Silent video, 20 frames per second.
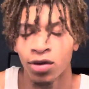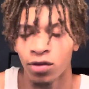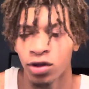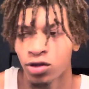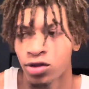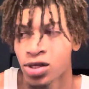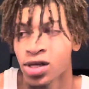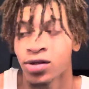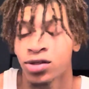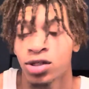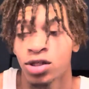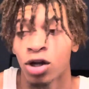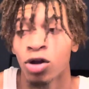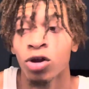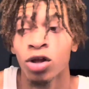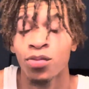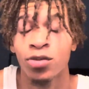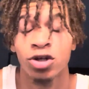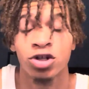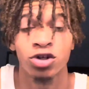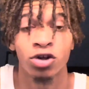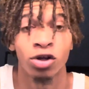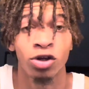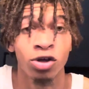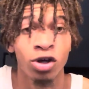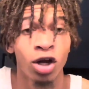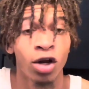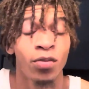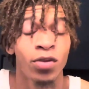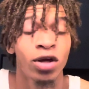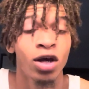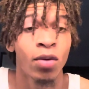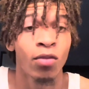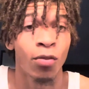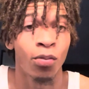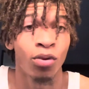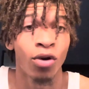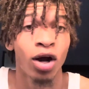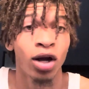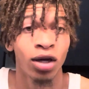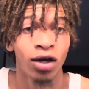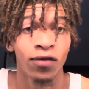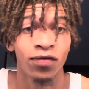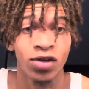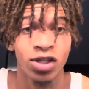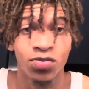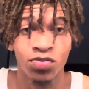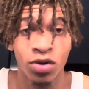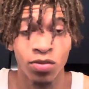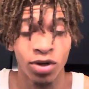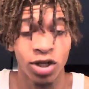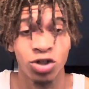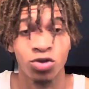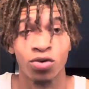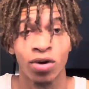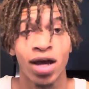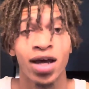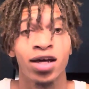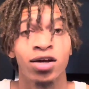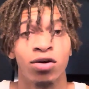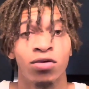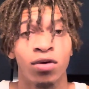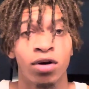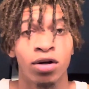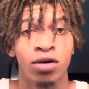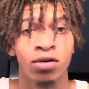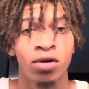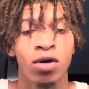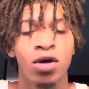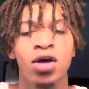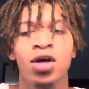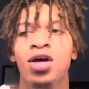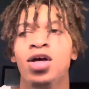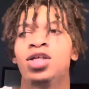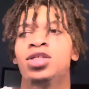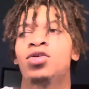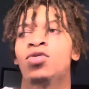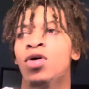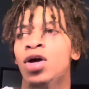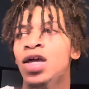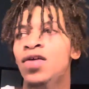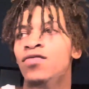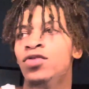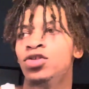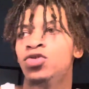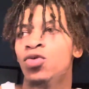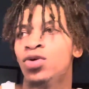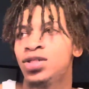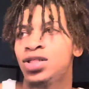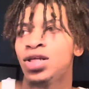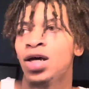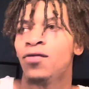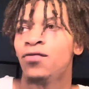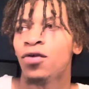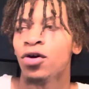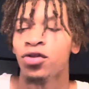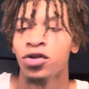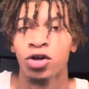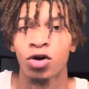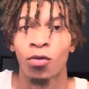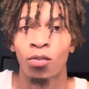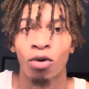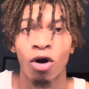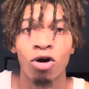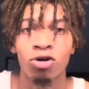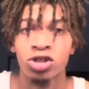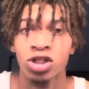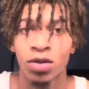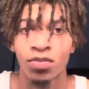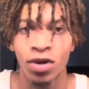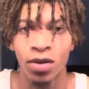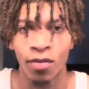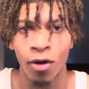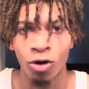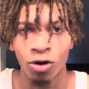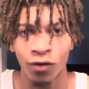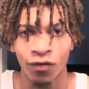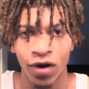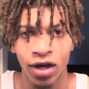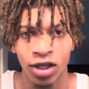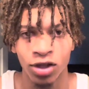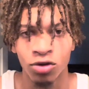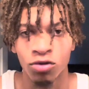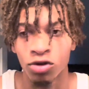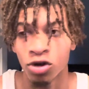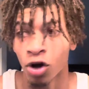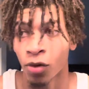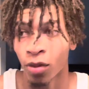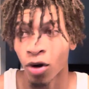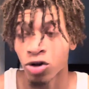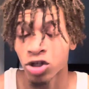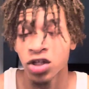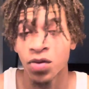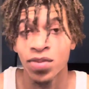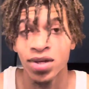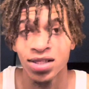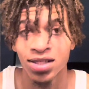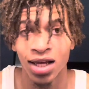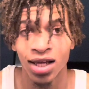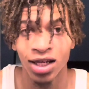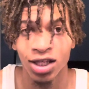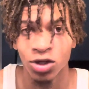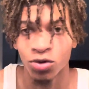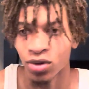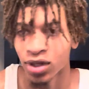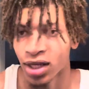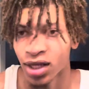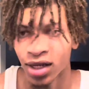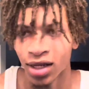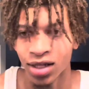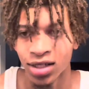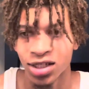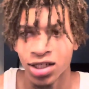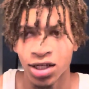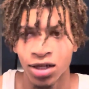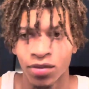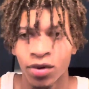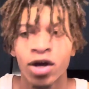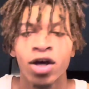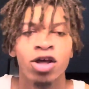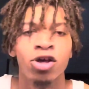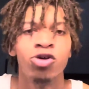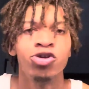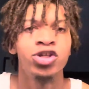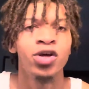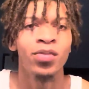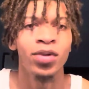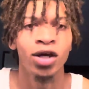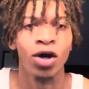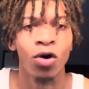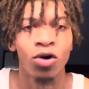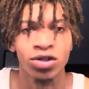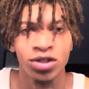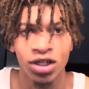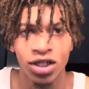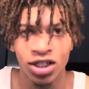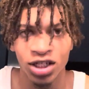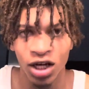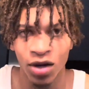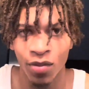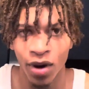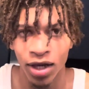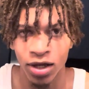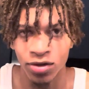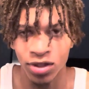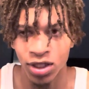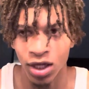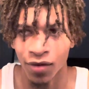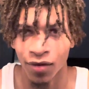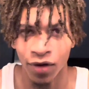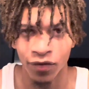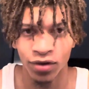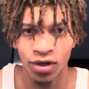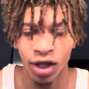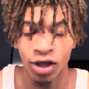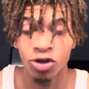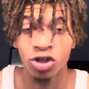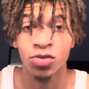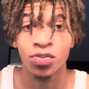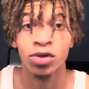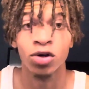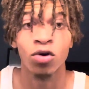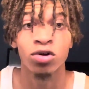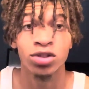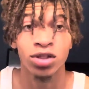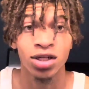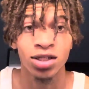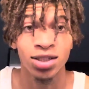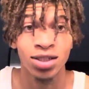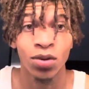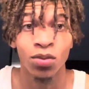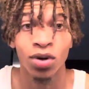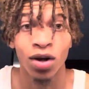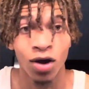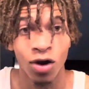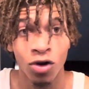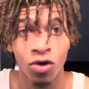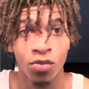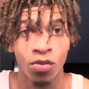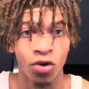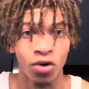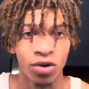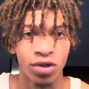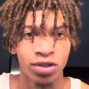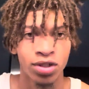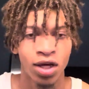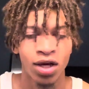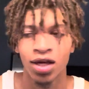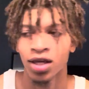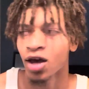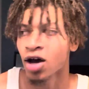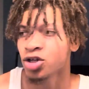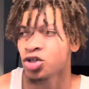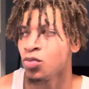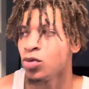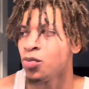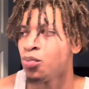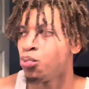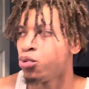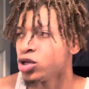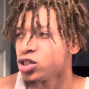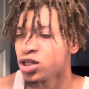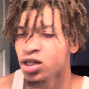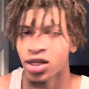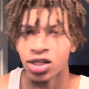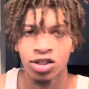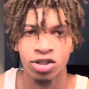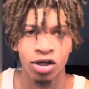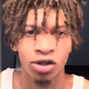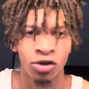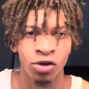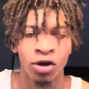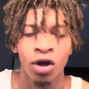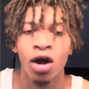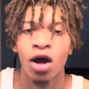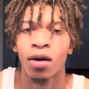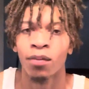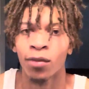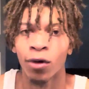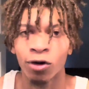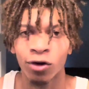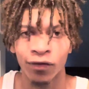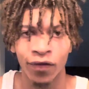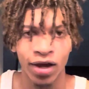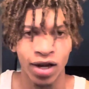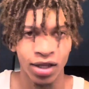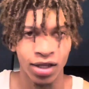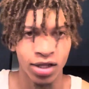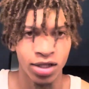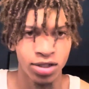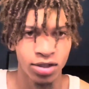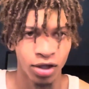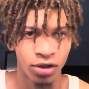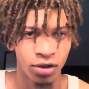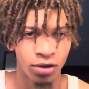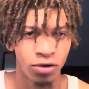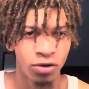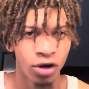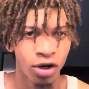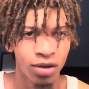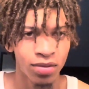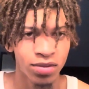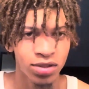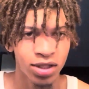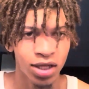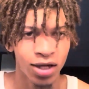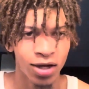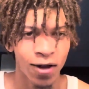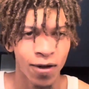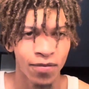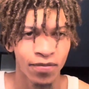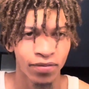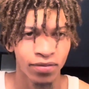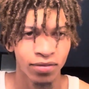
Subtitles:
Slowly but surely, you're going to become a product of these people that you're hanging around. So even to a step further, your bro should be motivating you. Your bro should be telling you to get in the gym. You shouldn't be going to the gym by yourself every day. You should be going to the gym with homeboys. Y'all should be pushing each other, motivating each other. You know what I'm saying?